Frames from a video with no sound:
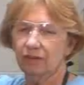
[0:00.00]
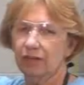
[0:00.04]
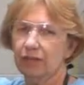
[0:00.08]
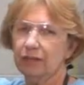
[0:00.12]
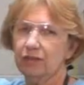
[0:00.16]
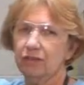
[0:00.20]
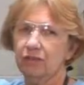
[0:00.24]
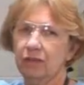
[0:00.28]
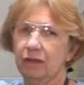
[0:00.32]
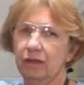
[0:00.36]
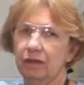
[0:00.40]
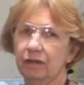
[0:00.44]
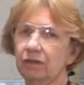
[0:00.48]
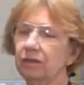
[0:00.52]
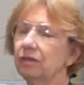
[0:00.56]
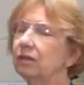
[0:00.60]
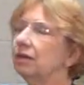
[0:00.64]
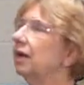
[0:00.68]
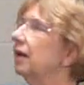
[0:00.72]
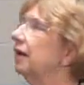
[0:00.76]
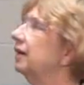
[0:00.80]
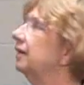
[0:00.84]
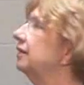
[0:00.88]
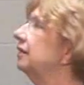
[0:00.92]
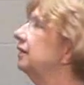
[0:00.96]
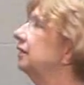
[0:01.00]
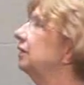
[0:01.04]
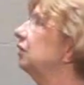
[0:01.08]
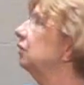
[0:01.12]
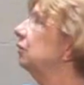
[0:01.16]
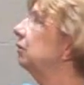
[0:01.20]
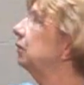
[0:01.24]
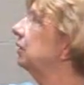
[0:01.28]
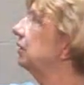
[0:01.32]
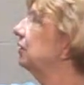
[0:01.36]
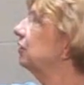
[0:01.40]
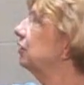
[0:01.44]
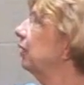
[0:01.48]
That's not a good idea
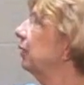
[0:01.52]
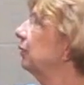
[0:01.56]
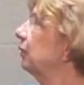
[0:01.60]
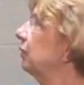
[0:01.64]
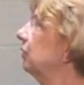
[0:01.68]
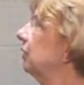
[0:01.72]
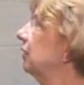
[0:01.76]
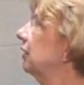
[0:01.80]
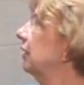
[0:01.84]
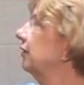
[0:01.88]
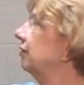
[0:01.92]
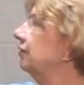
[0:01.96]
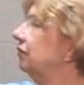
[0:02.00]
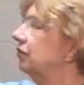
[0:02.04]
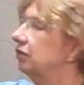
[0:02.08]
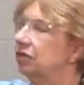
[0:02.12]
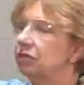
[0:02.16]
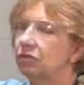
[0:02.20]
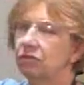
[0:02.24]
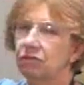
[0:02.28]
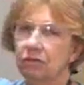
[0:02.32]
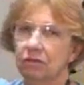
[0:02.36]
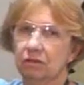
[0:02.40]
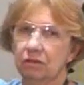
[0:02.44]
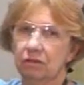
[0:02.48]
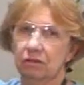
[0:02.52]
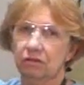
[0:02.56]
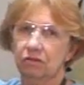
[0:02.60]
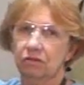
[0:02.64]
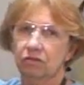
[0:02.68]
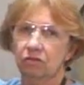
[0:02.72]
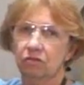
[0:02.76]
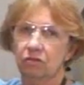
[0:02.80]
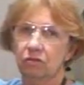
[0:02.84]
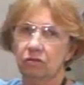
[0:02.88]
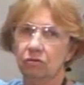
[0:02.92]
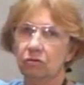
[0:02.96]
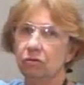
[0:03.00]
because I'm going to have to use a little
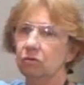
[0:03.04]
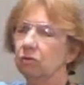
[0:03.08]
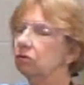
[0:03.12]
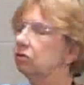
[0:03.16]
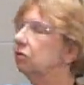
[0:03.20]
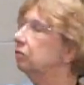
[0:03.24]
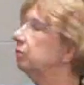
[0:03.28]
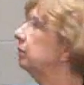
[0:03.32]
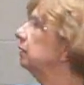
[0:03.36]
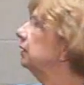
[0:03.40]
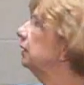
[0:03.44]
stool to